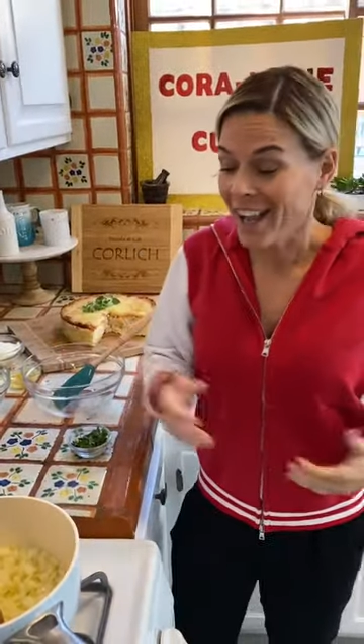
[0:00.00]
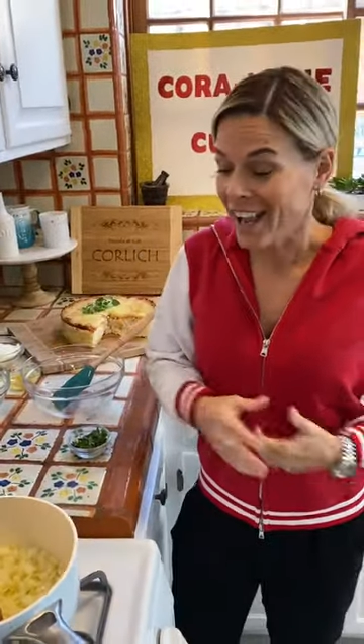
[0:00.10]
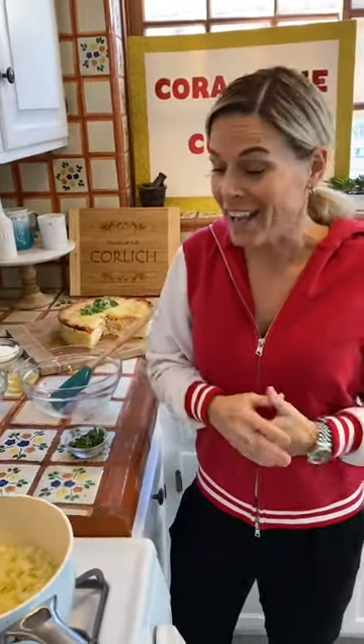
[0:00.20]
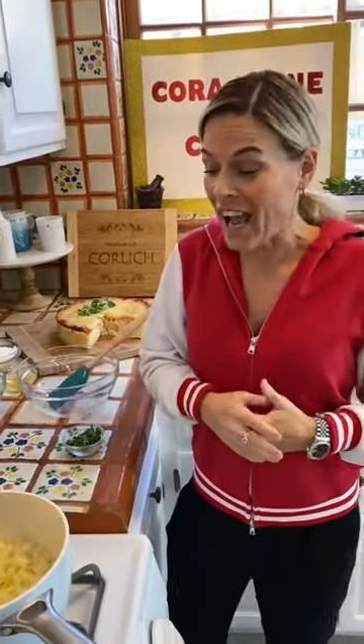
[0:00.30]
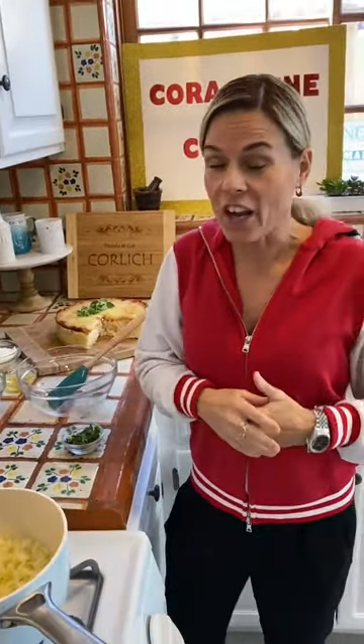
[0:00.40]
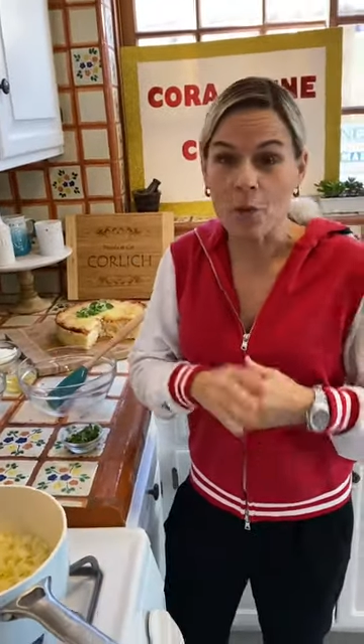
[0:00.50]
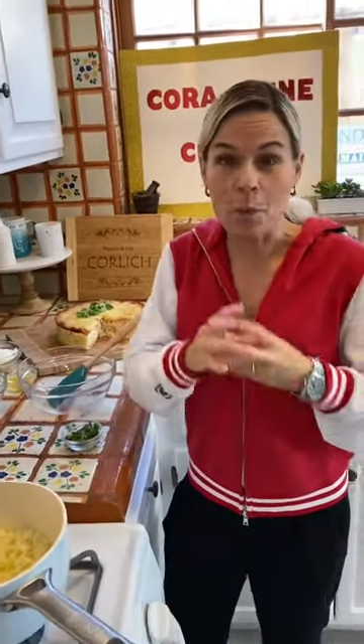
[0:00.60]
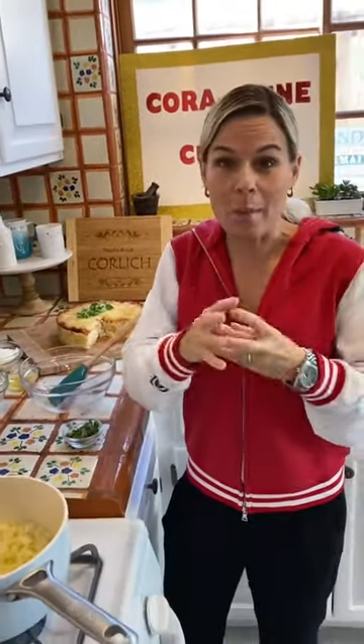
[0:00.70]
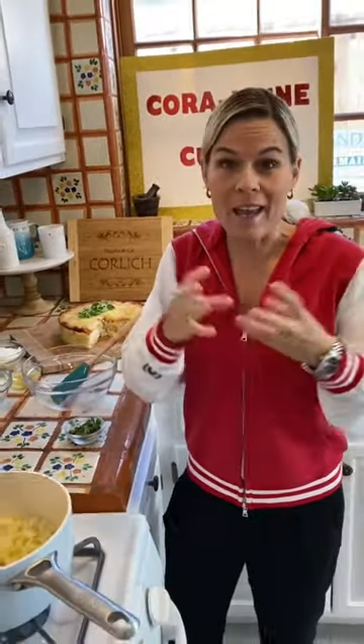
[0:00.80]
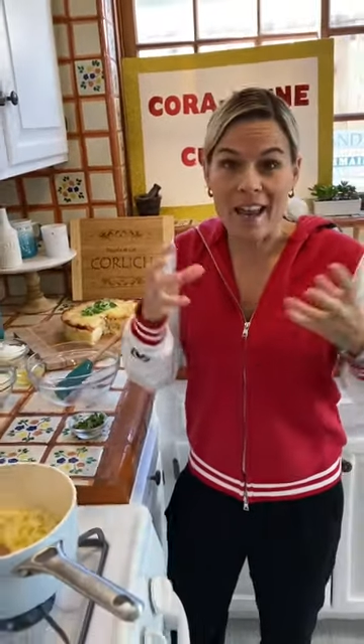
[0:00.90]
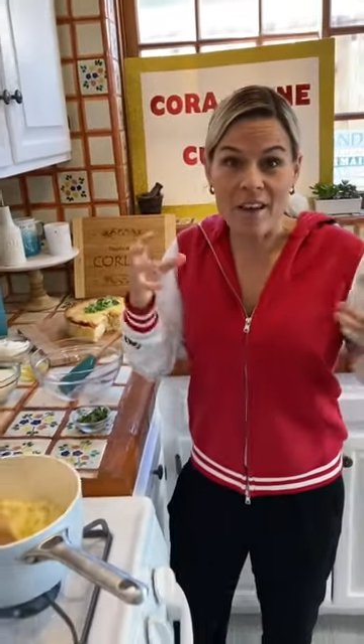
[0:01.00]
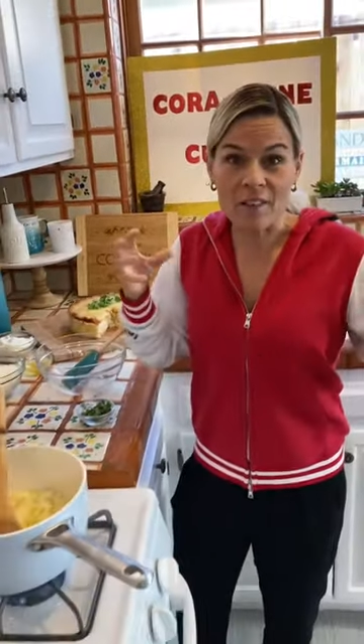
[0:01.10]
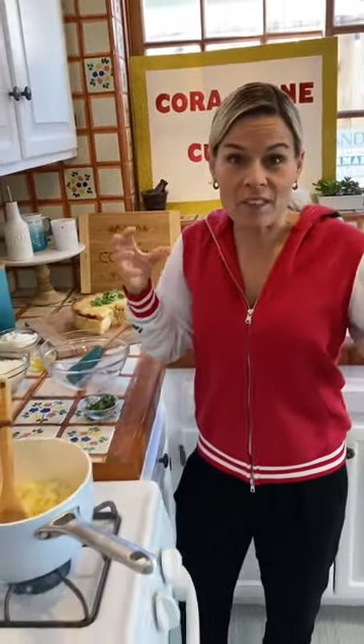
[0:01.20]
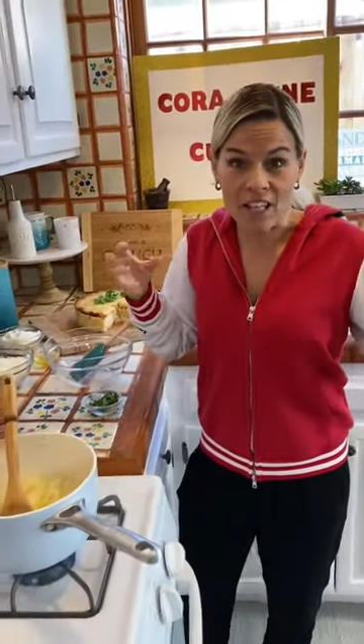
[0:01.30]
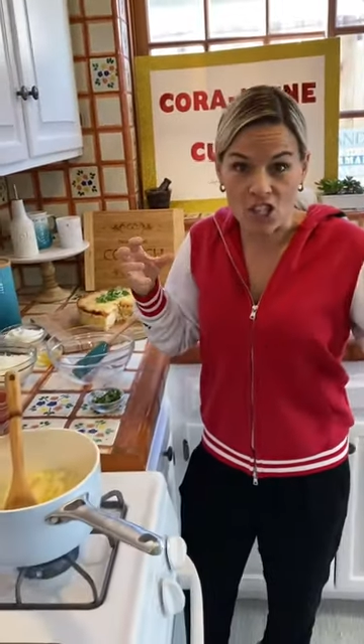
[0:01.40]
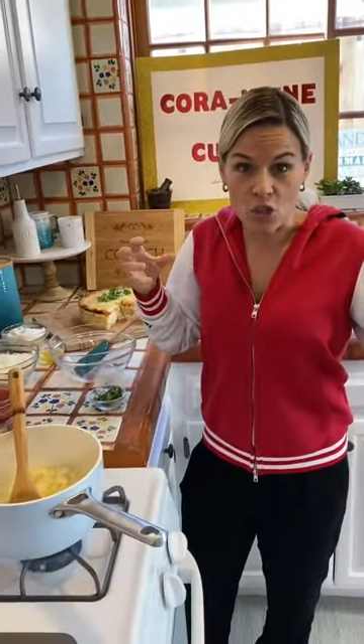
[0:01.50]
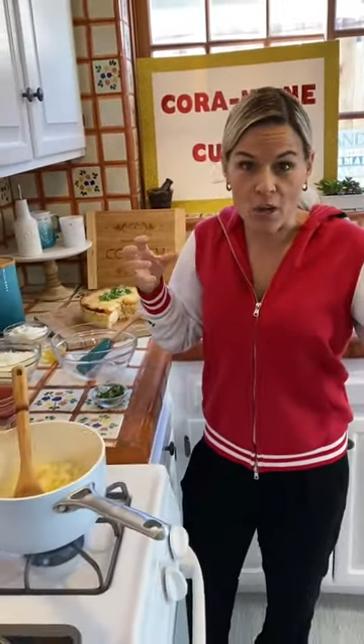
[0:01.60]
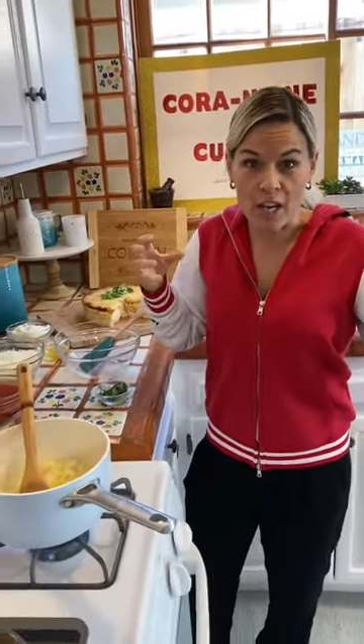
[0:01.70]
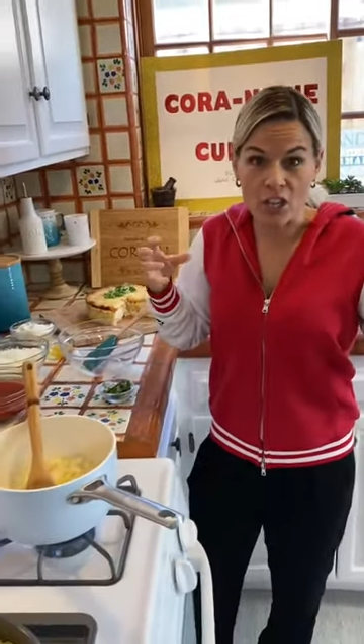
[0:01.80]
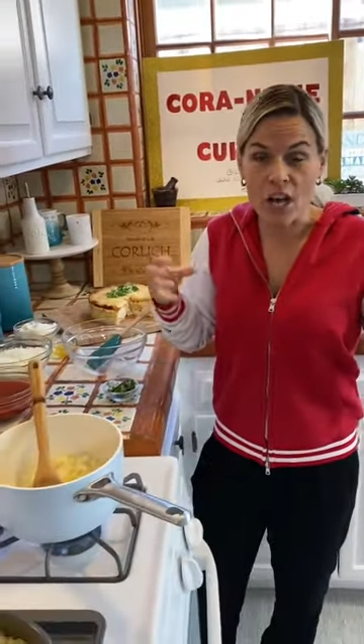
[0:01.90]
And how can we make everything
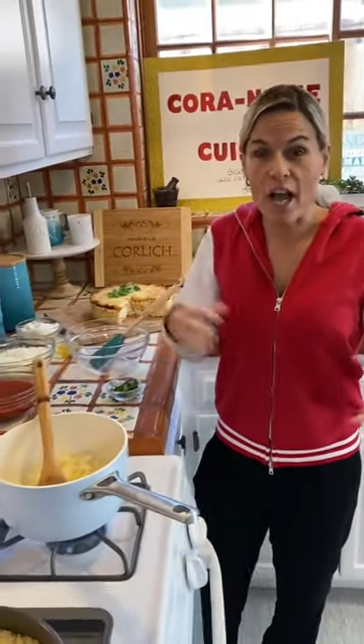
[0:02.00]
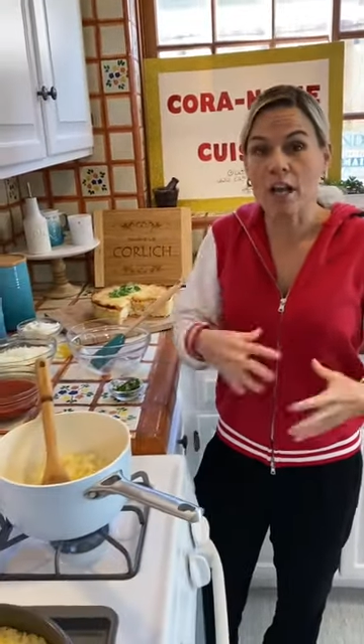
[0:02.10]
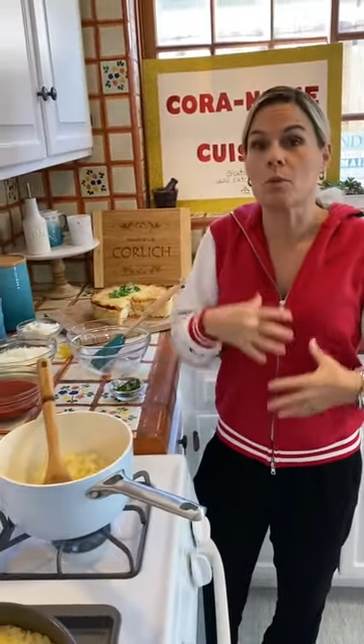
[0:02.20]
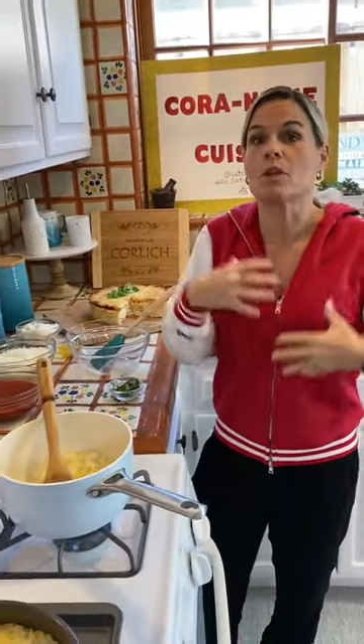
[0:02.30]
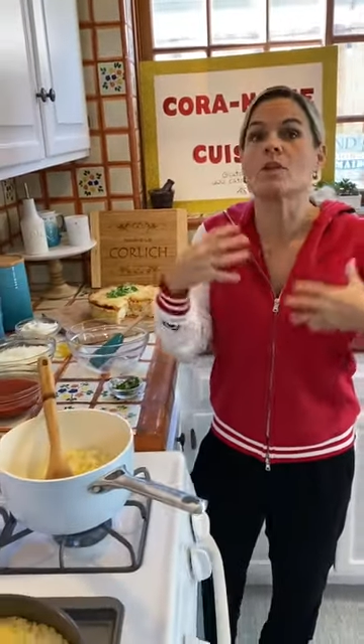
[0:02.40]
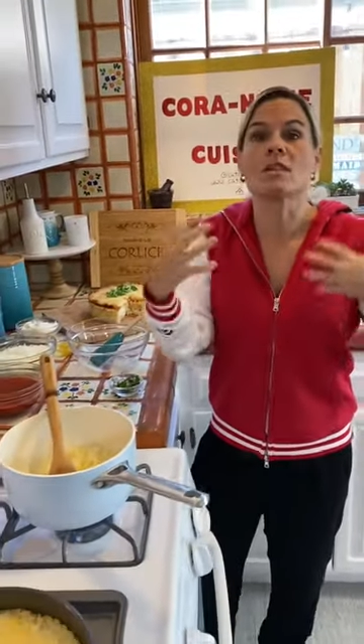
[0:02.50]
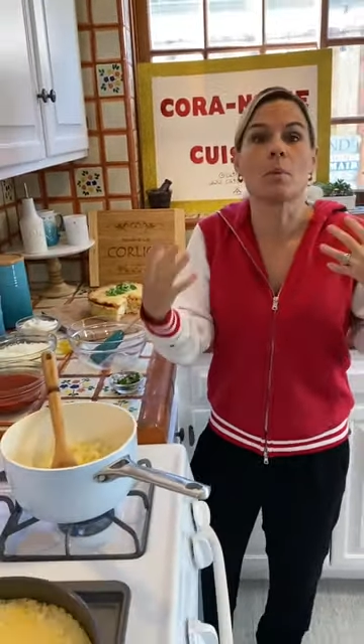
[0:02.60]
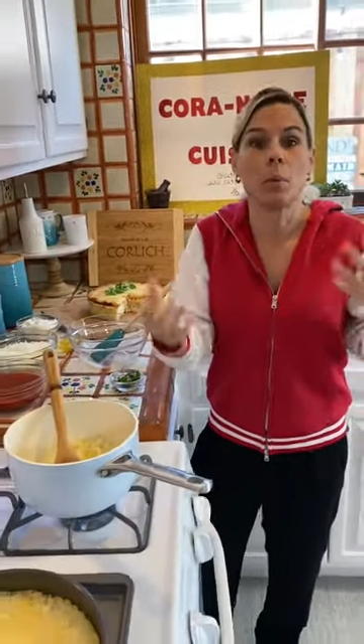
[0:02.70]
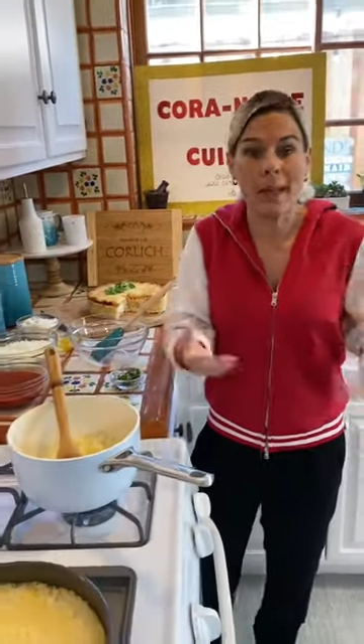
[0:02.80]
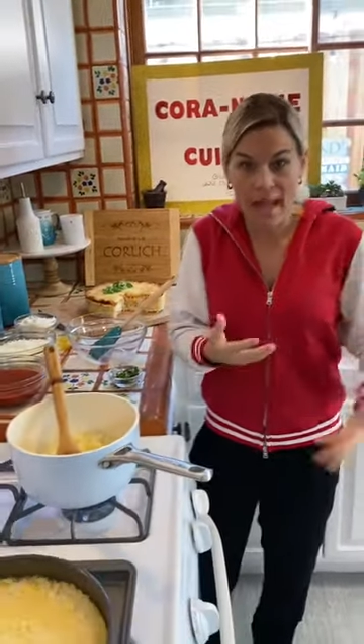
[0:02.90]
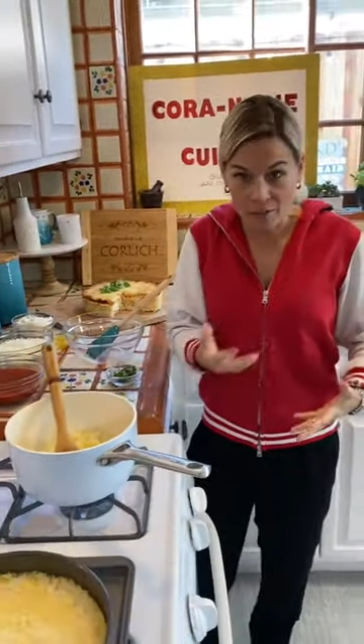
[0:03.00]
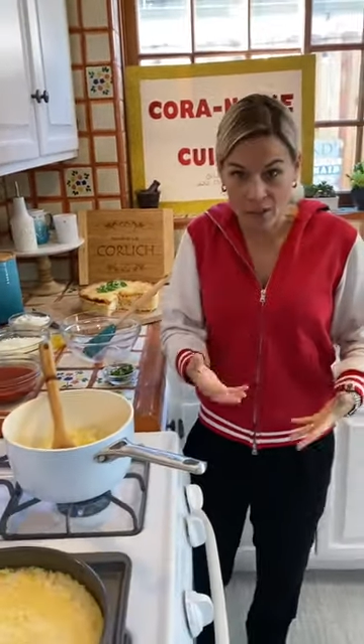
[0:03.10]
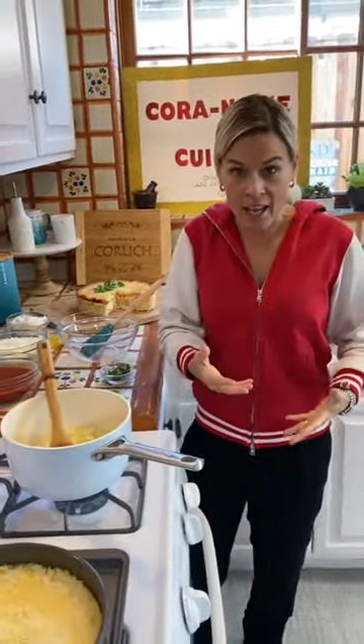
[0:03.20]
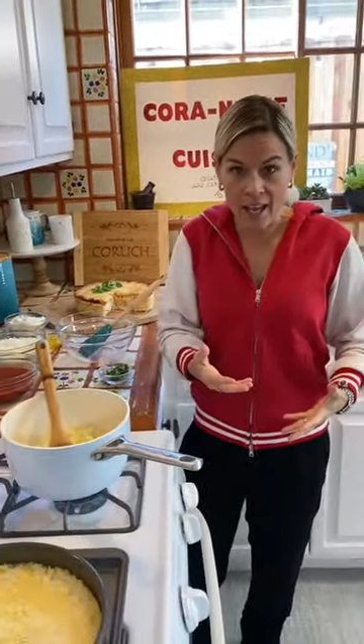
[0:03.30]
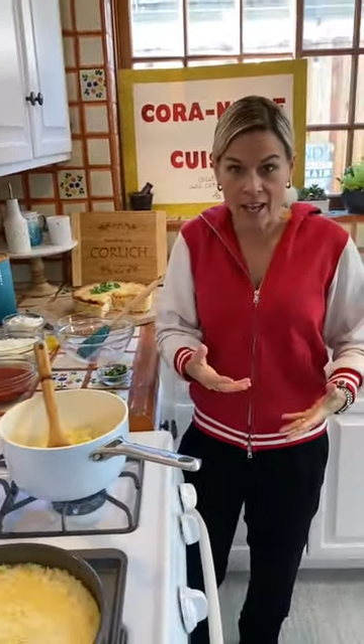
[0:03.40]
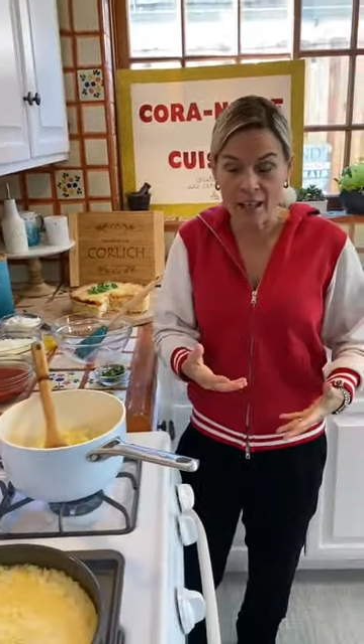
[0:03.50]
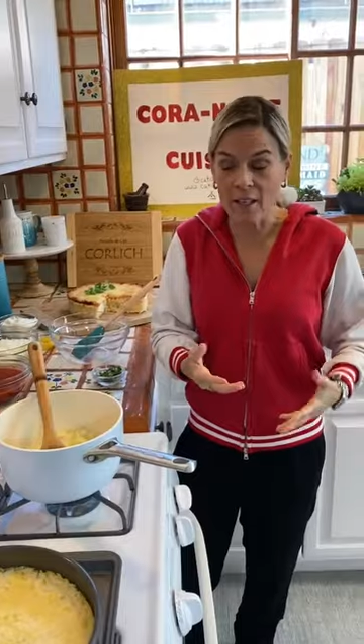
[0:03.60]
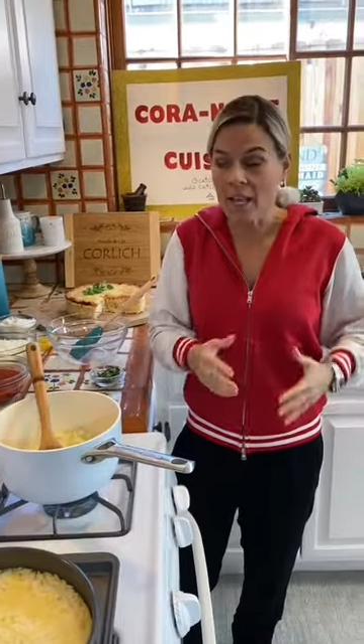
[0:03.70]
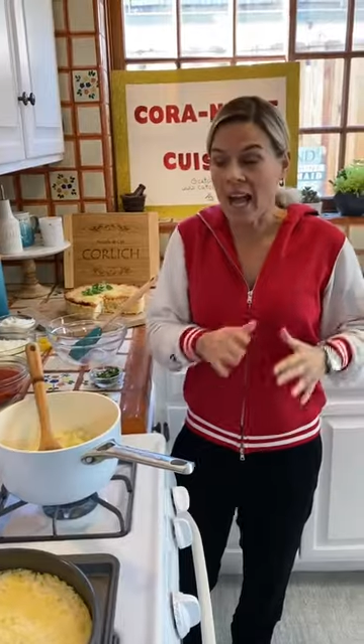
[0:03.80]
stretch? How can we use up what we have on hand?